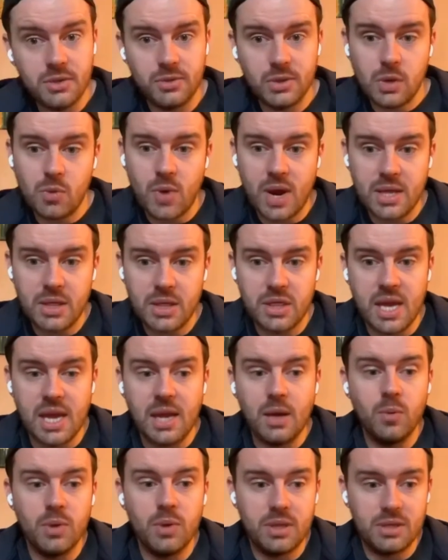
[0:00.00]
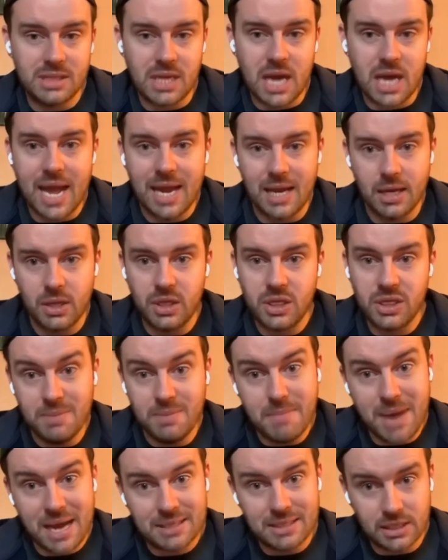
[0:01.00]
doing the right thing with tying
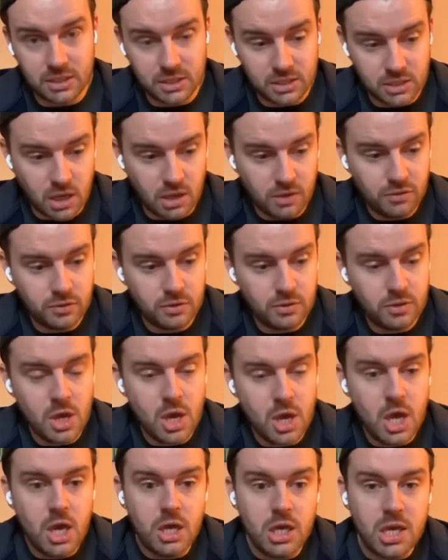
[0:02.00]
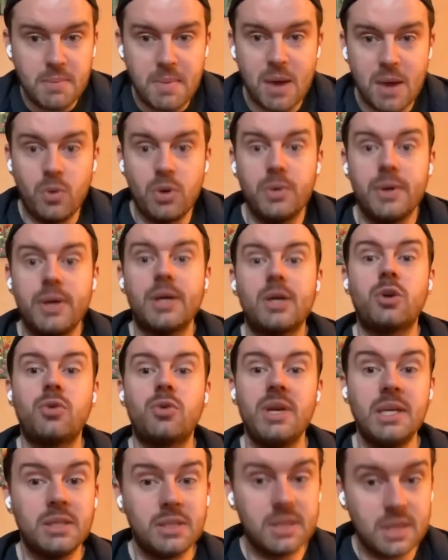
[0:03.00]
thematic stuff. You might want to
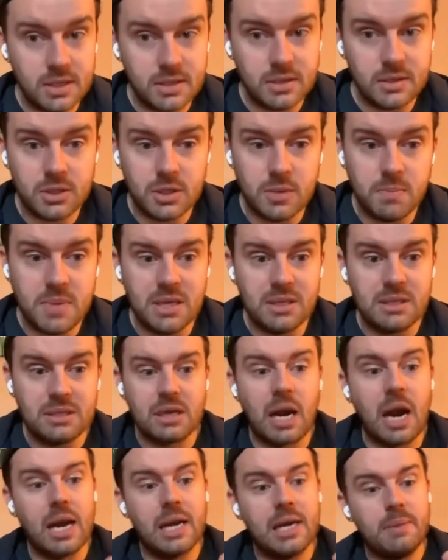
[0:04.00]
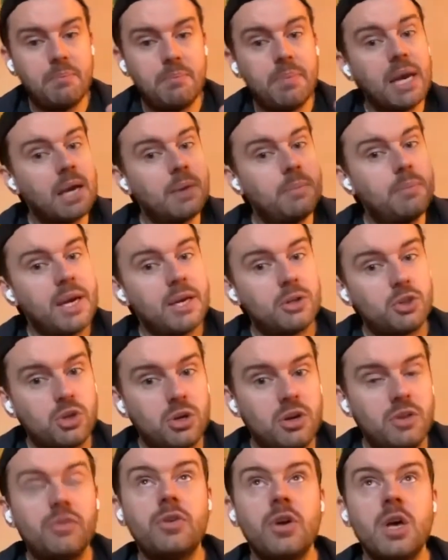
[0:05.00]
increase it to be slightly bigger
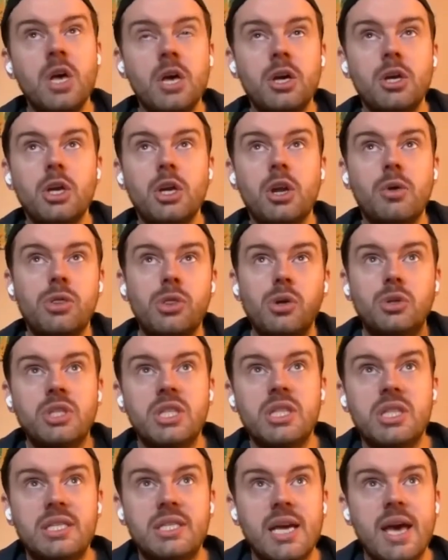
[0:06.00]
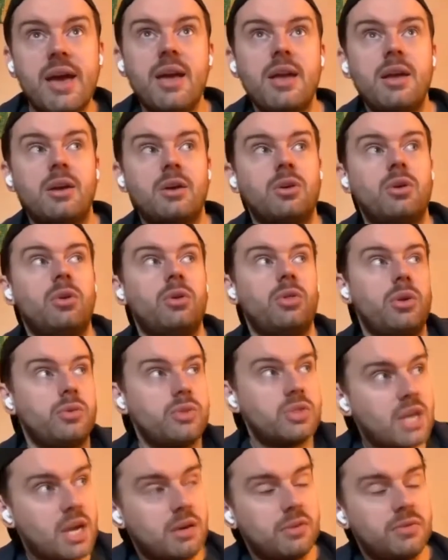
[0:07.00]
picture of, you know, thoughts of the day or
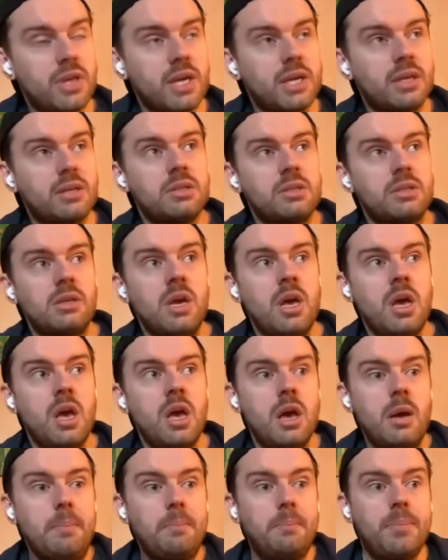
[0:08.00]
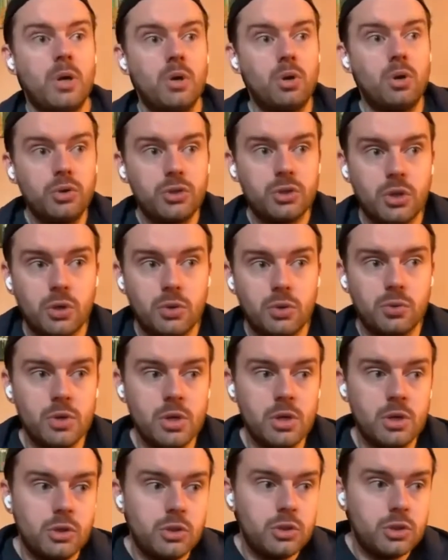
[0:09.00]
those kind of things. But also,
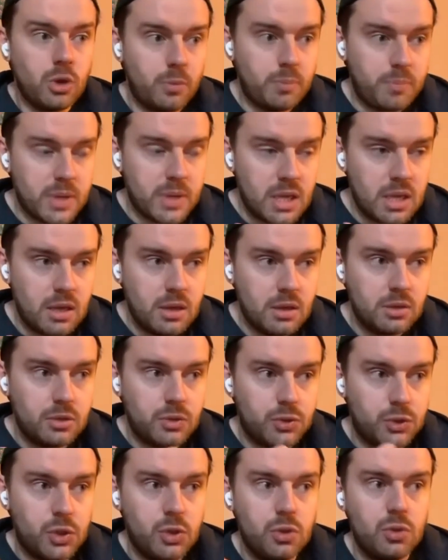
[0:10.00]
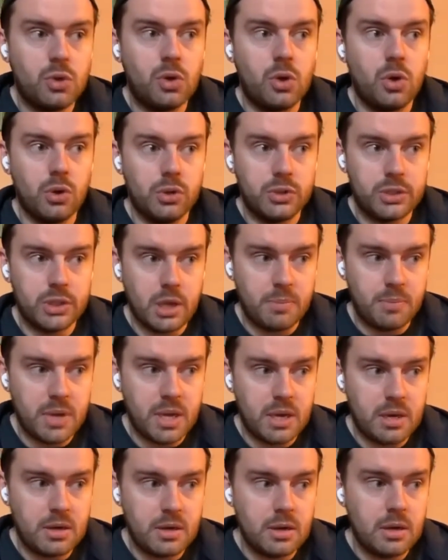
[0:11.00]
don't be too caught up
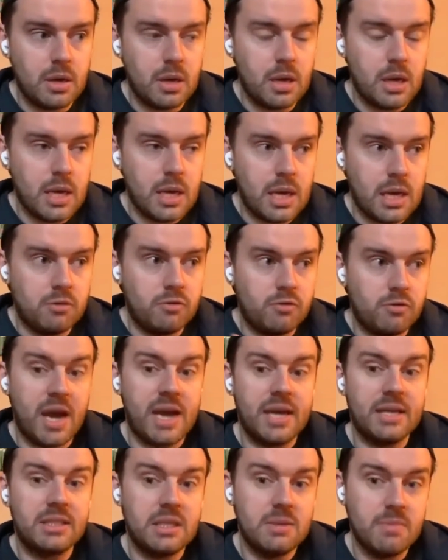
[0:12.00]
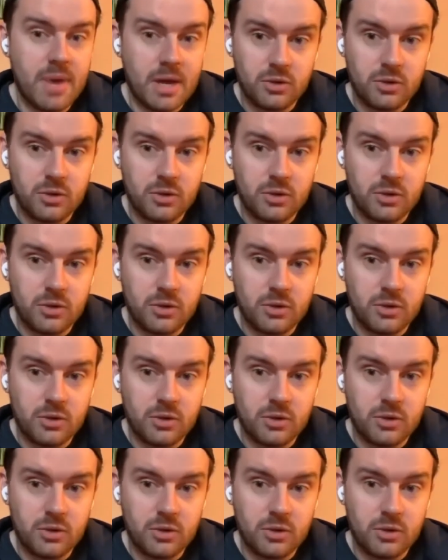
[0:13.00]
in vanity